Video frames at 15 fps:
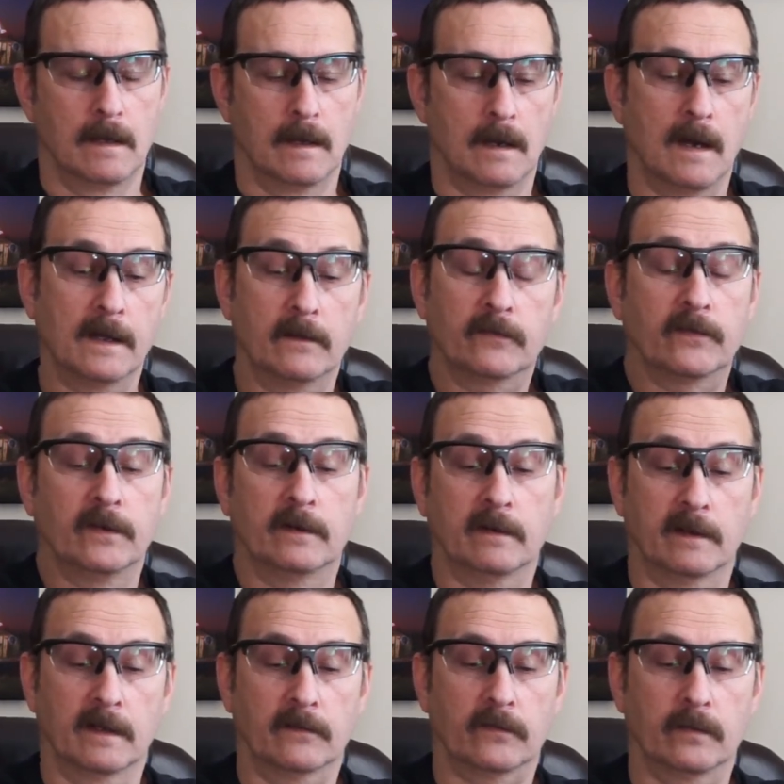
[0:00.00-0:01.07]
I used to do
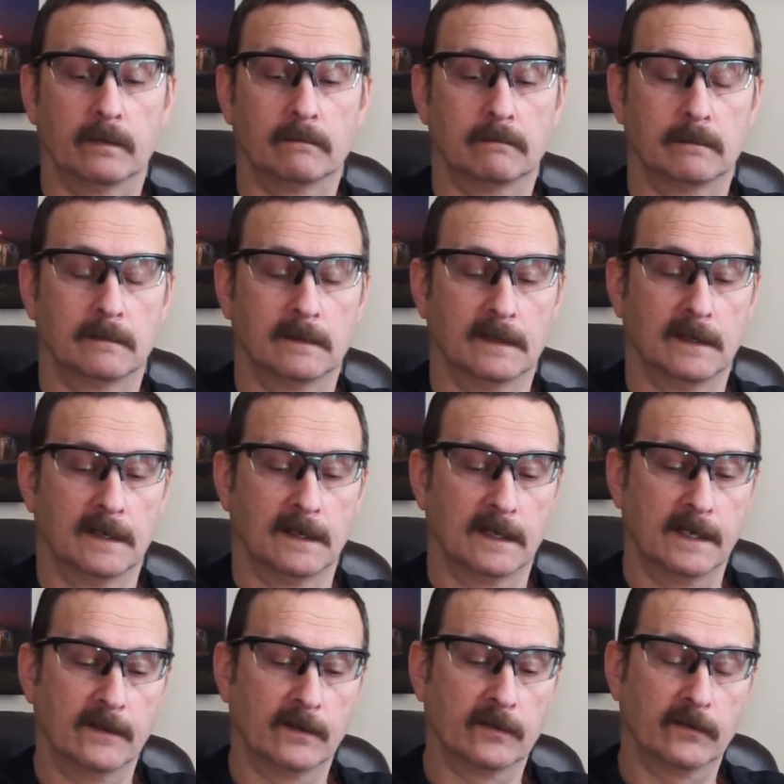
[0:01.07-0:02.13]
this,
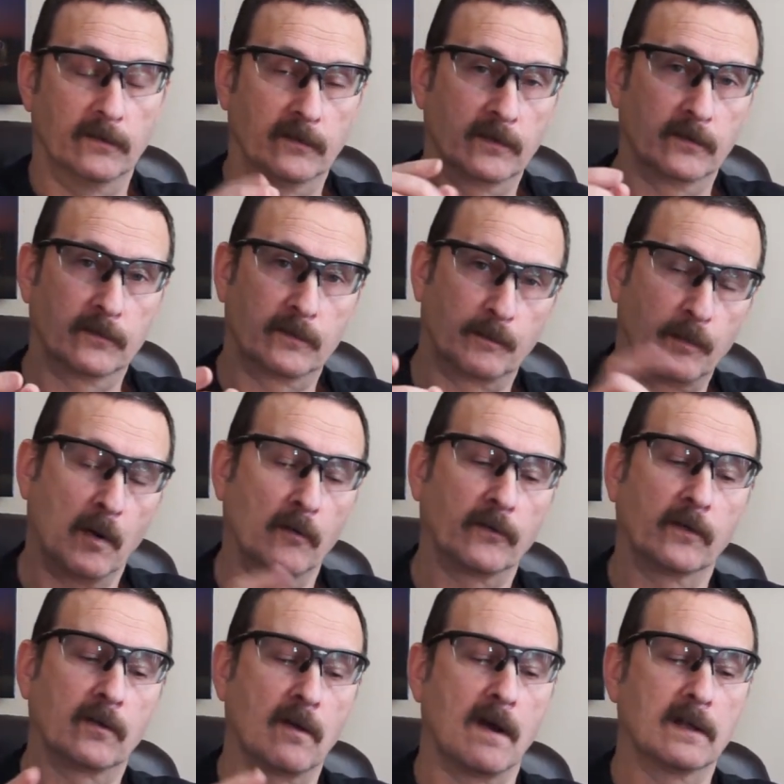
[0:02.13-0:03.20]
and there's pros
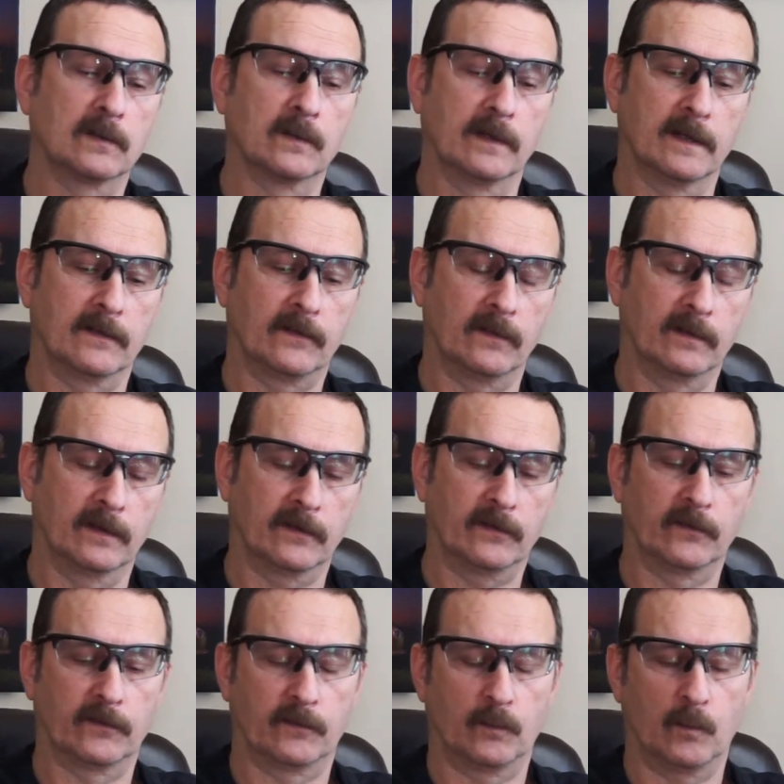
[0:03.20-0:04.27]
and cons with this, and this
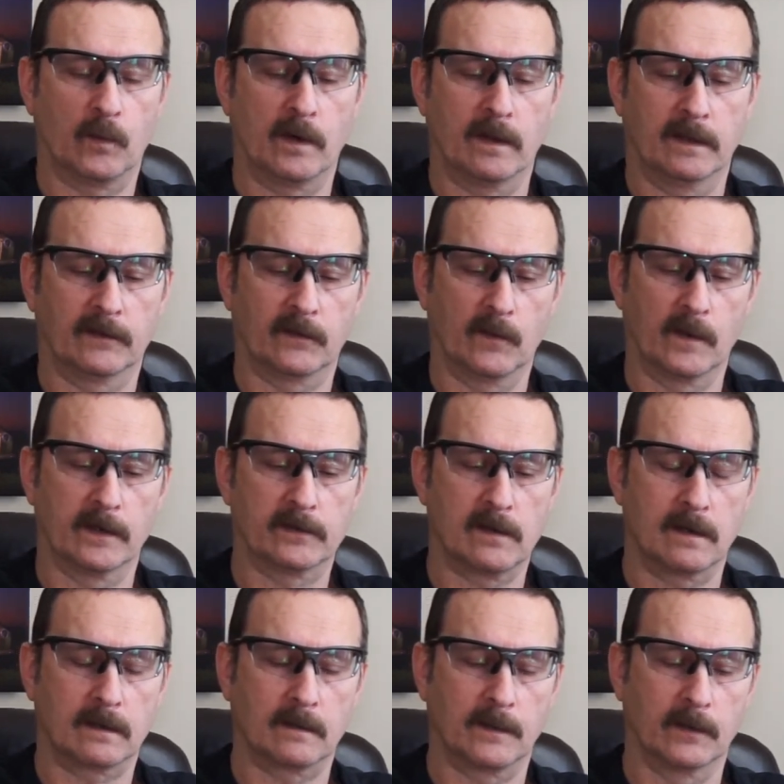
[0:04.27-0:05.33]
is one of the things I want to
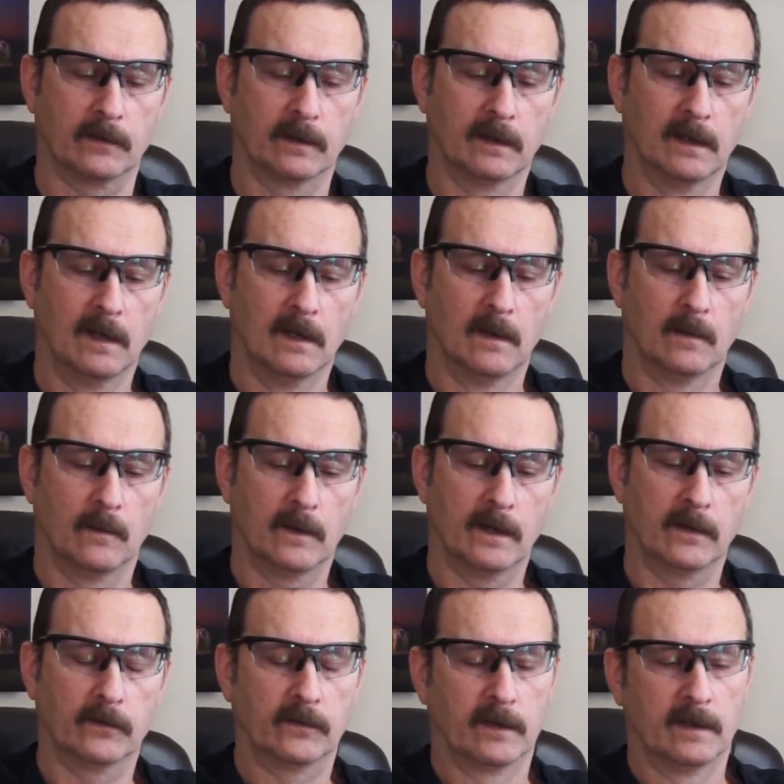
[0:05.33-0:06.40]
talk about,
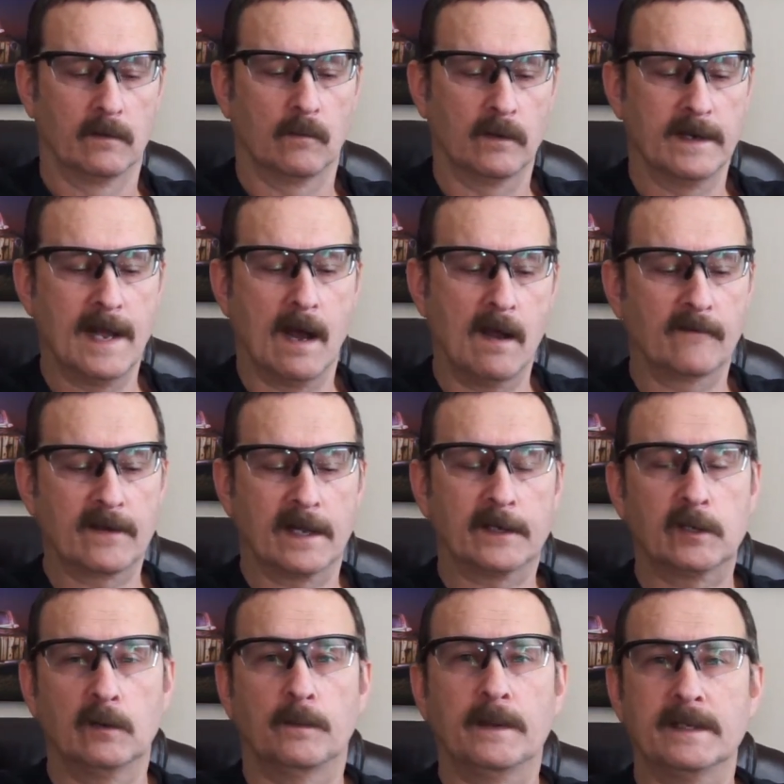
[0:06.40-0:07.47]
was, well, now I've got
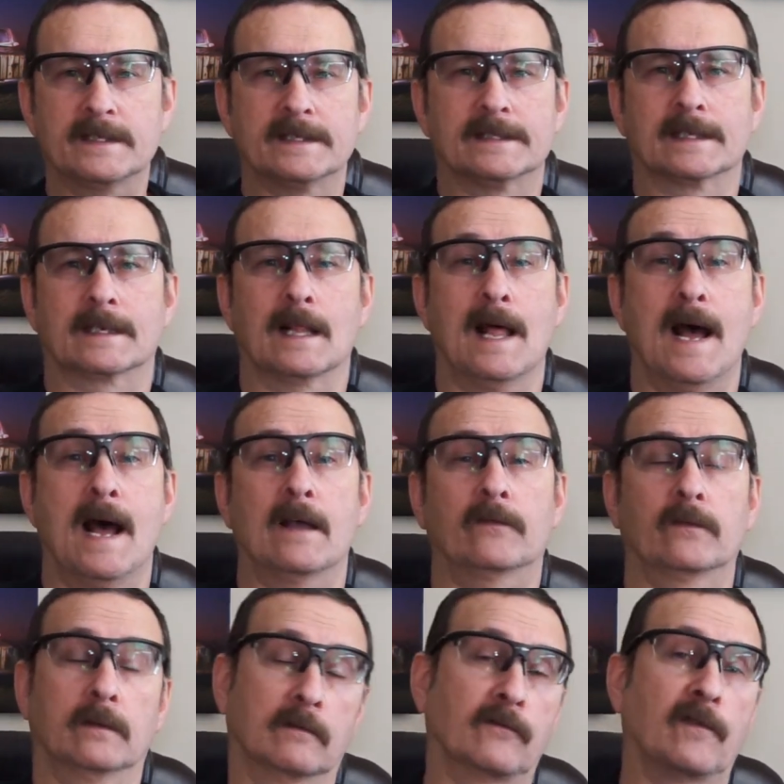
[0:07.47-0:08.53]
two pieces of
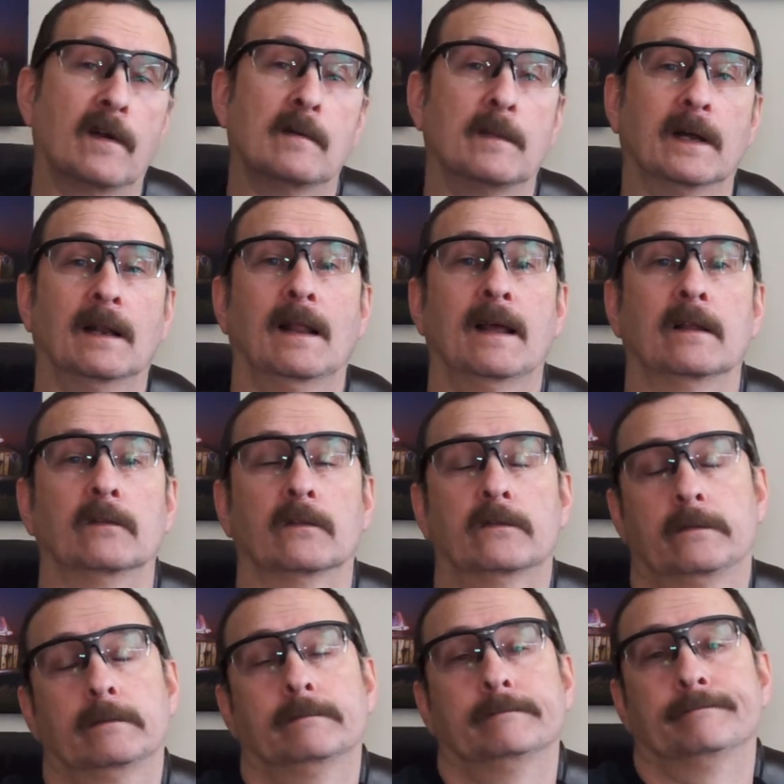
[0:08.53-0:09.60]
glass in front of my
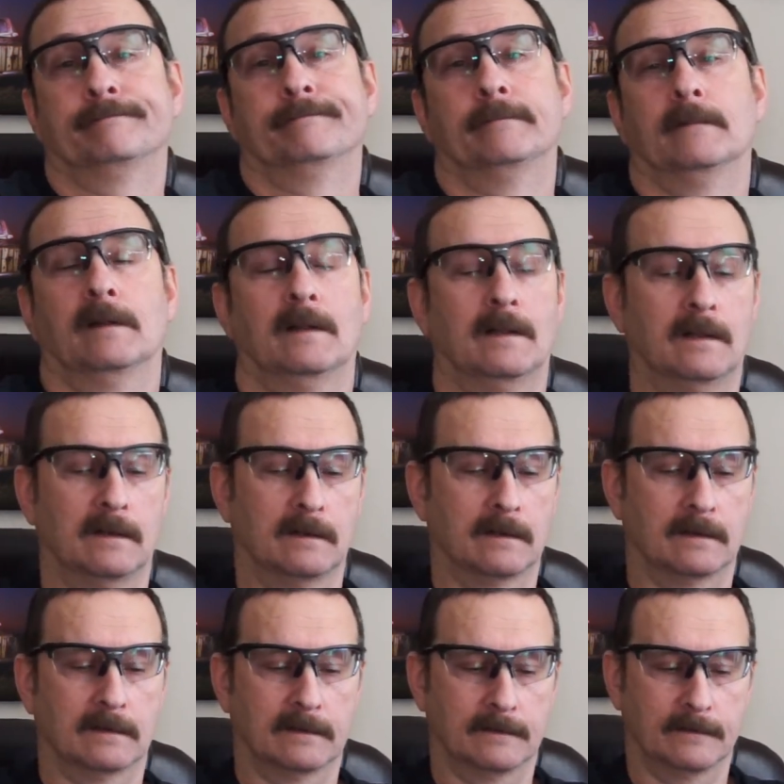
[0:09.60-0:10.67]
lens.
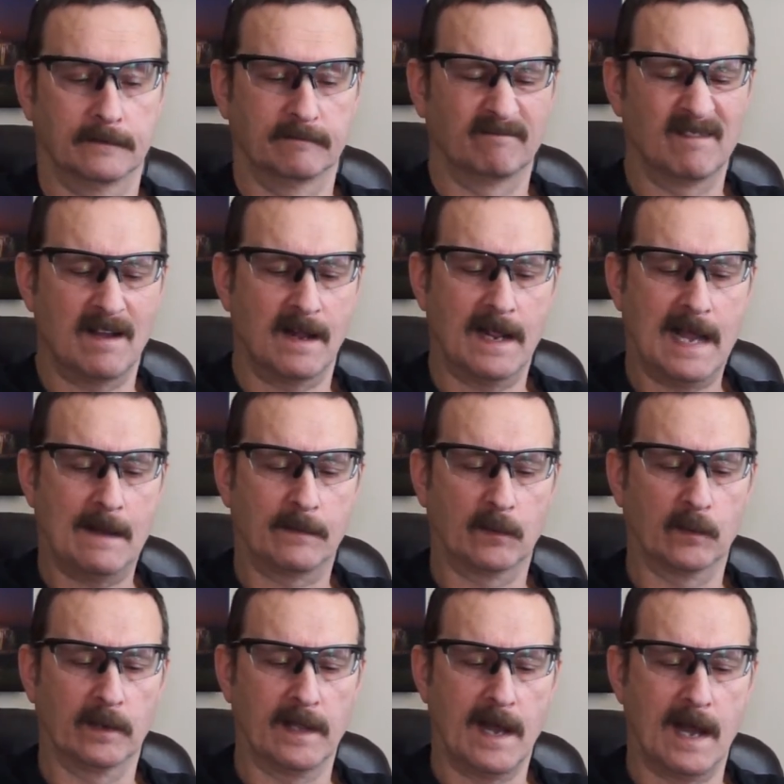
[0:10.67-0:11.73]
Not happy
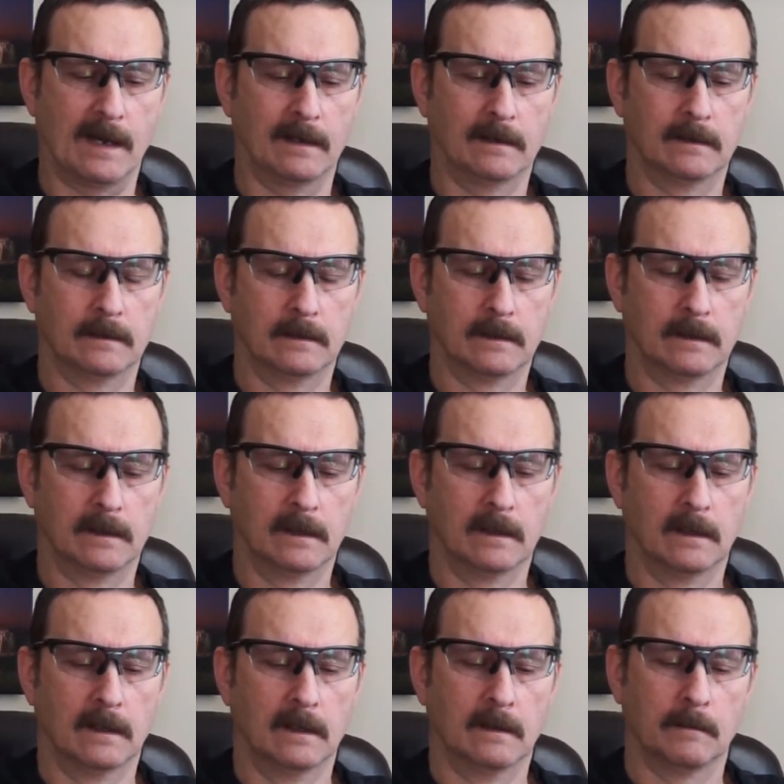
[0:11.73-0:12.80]
with that.
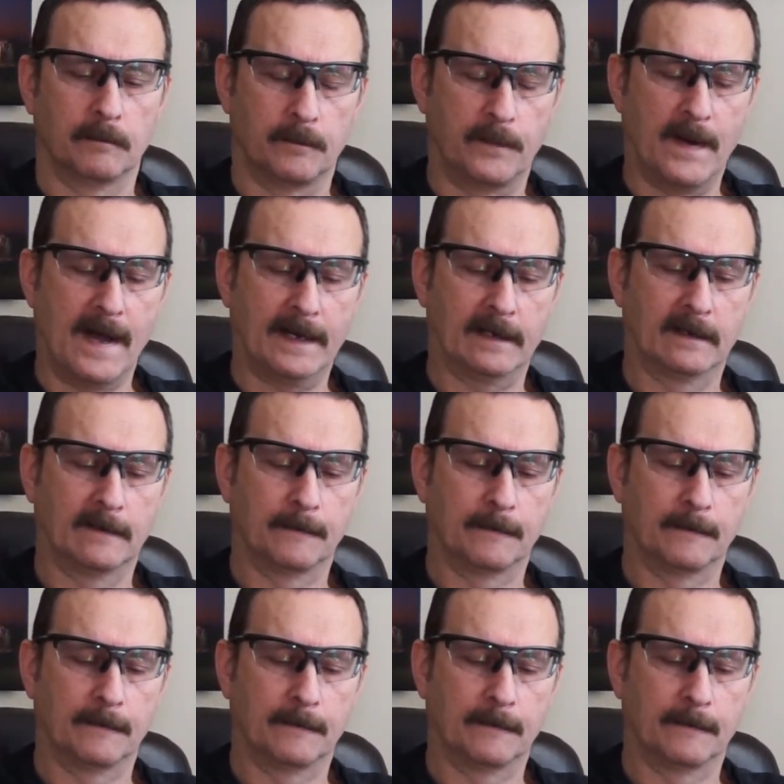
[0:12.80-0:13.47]
But